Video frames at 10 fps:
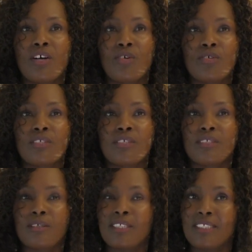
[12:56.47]
on
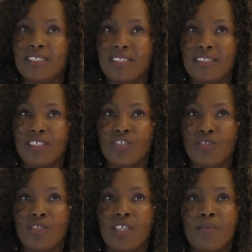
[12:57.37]

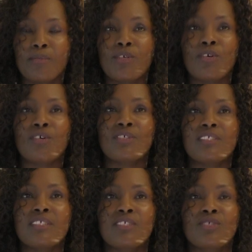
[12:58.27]
intercession
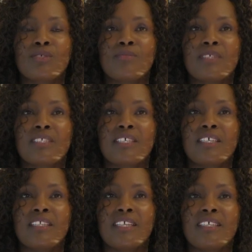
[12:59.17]
because the scriptures
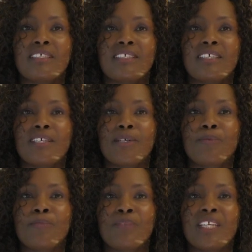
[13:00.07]
say that
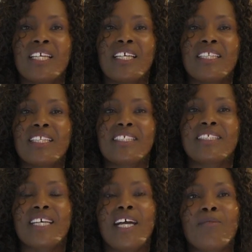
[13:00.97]
um,
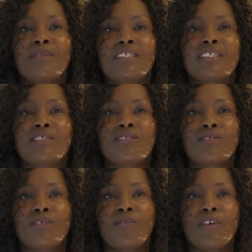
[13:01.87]
there's time and season of